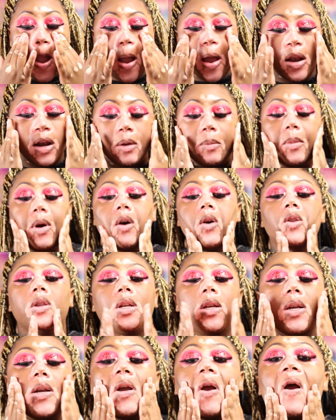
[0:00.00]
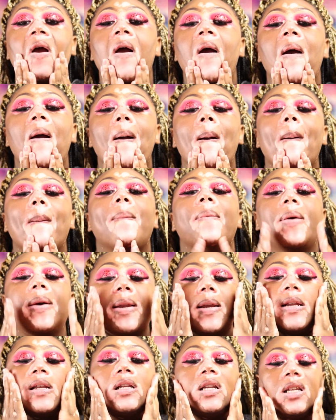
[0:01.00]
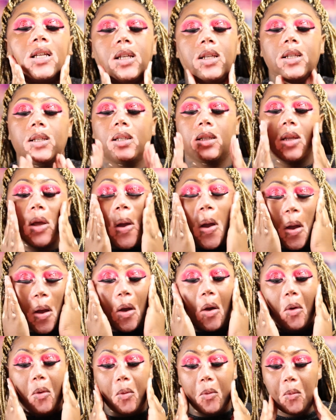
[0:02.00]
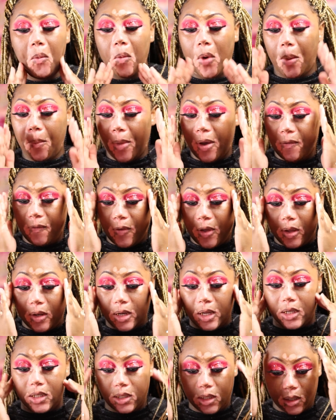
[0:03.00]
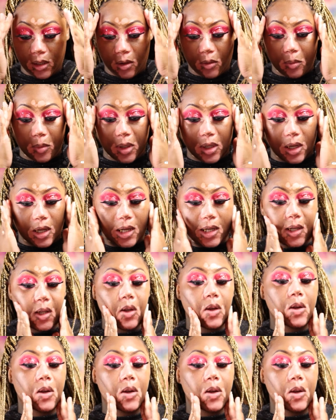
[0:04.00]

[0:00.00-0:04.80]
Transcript: And I'm only putting this where my foundation going to be at.